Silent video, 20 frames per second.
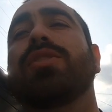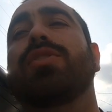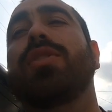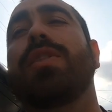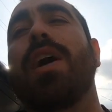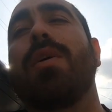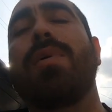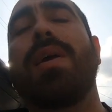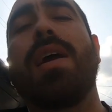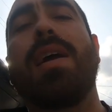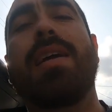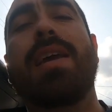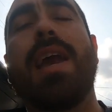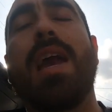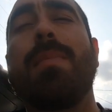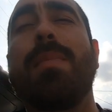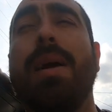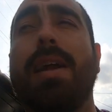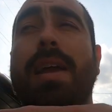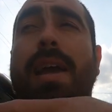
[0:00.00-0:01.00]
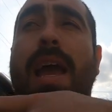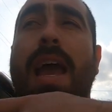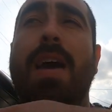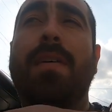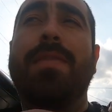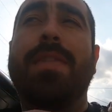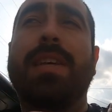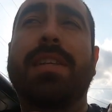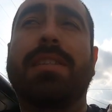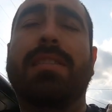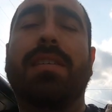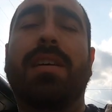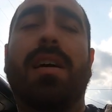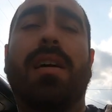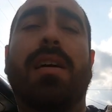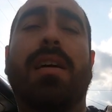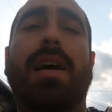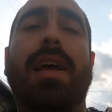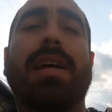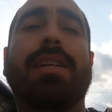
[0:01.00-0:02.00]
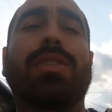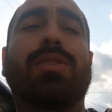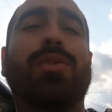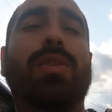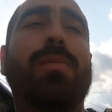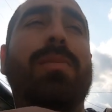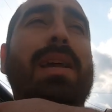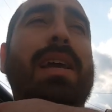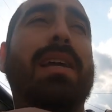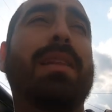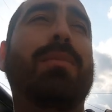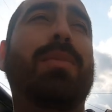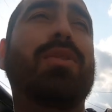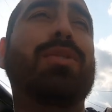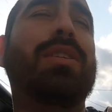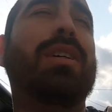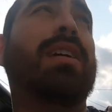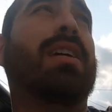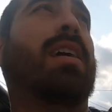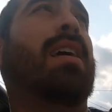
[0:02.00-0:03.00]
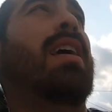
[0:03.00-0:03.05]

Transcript: So that way at camp, I can have this uh, X3 playing music